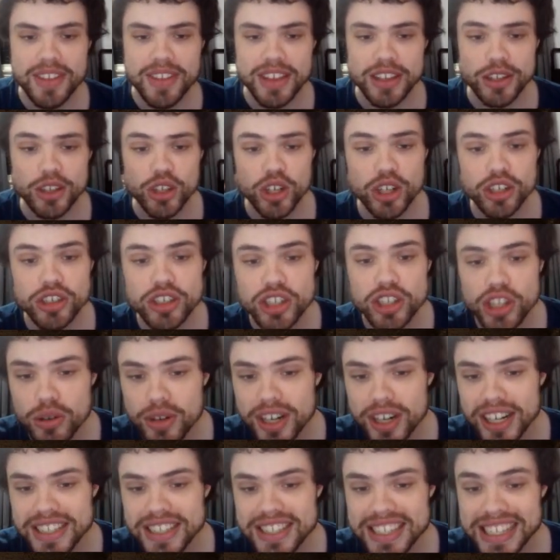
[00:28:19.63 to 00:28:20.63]
Your
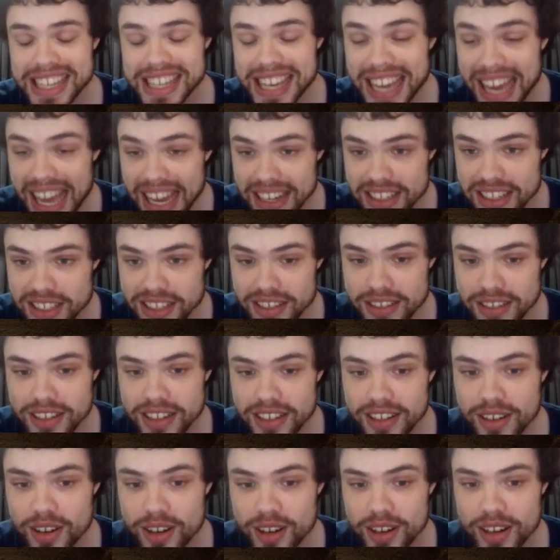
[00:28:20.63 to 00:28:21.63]
units gets
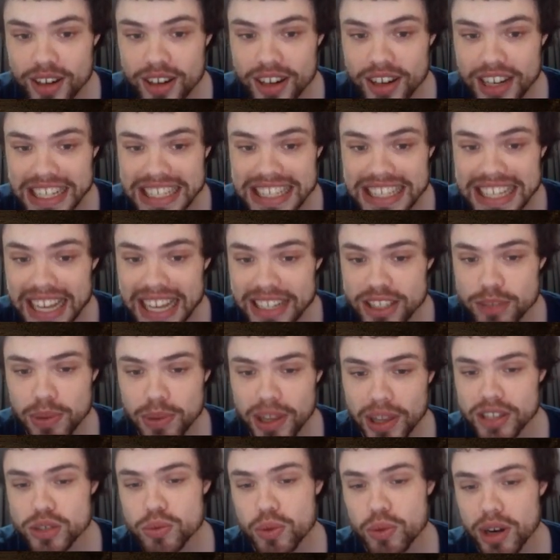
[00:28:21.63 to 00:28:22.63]

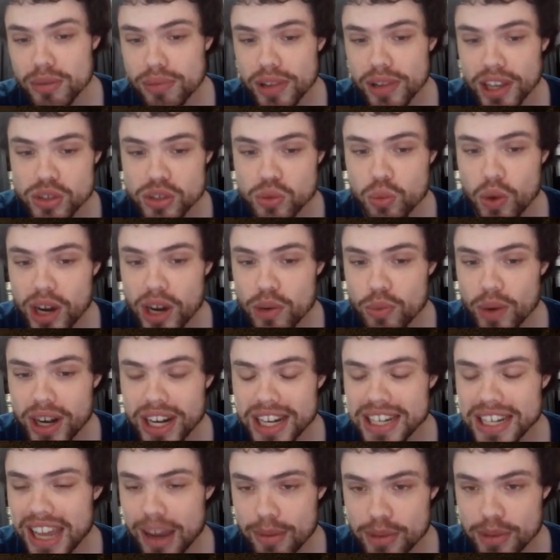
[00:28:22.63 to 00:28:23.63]
+1/+1 when
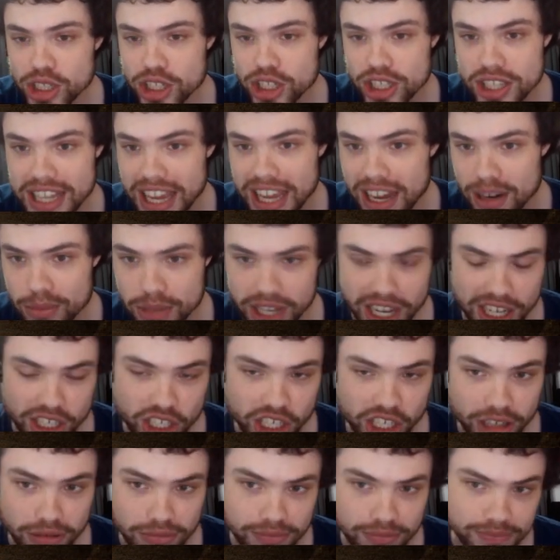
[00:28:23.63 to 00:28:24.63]
it damages the enemy
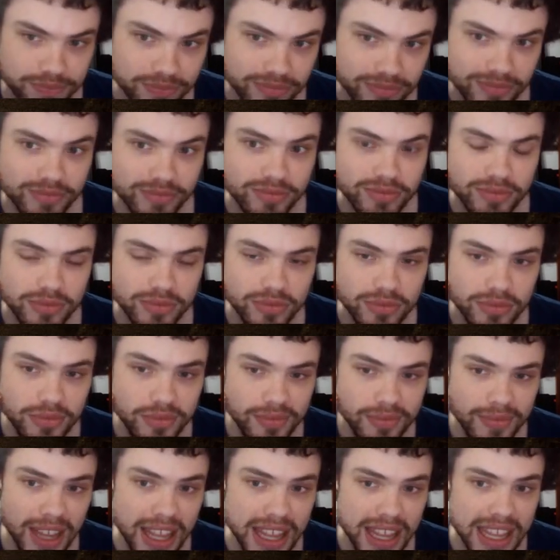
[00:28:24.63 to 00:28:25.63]
HQ.
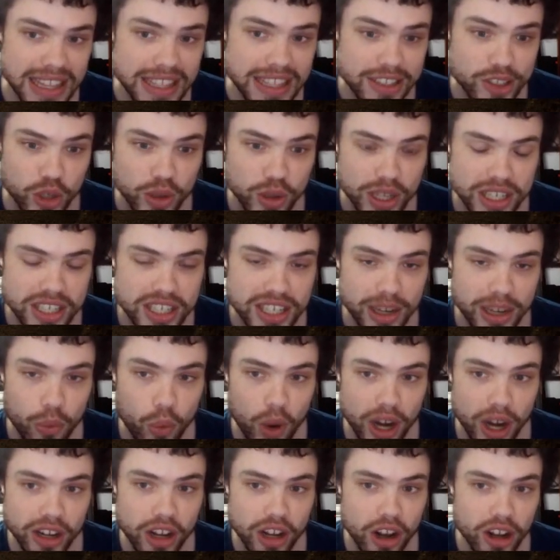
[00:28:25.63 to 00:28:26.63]
So this is a
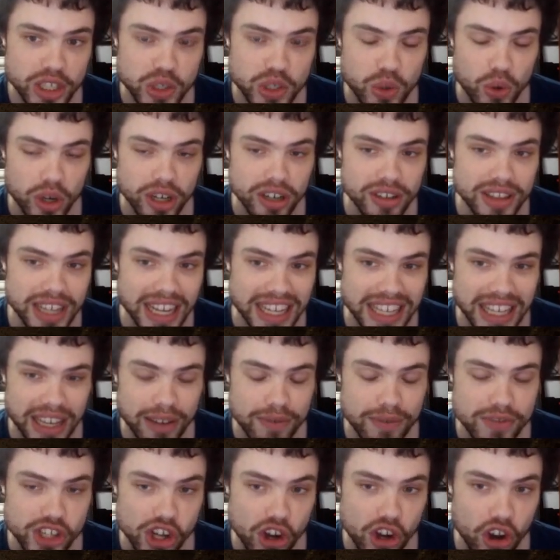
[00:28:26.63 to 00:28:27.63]
1-cost order that
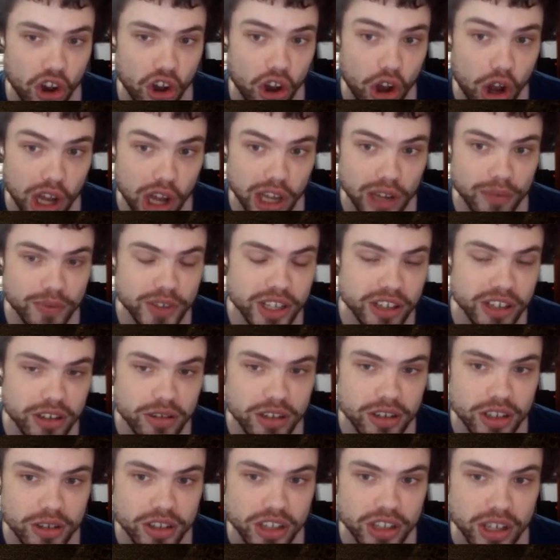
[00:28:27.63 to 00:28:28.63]
gives all of
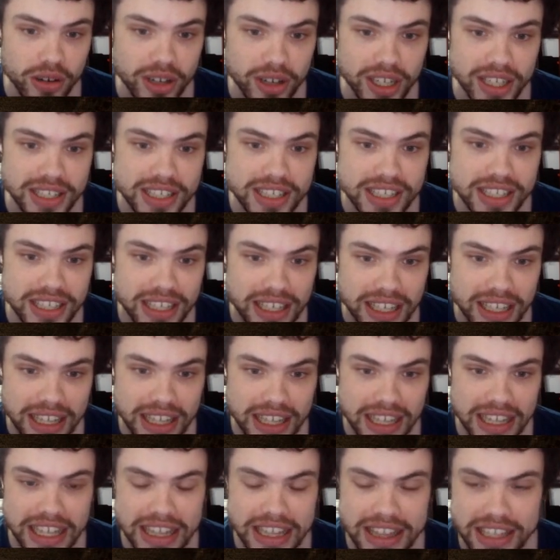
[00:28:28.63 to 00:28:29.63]
your units
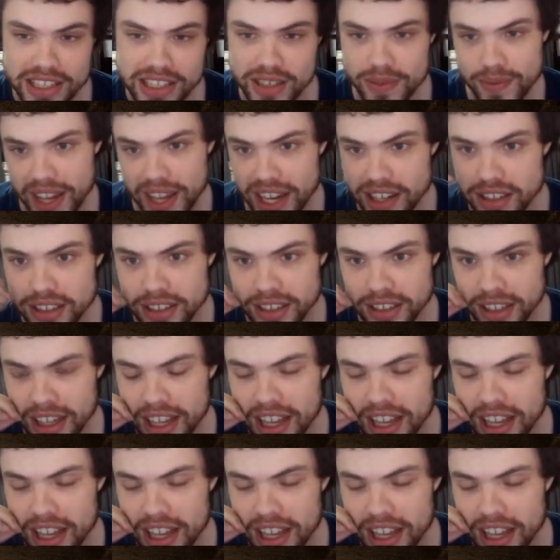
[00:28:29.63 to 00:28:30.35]
this effect.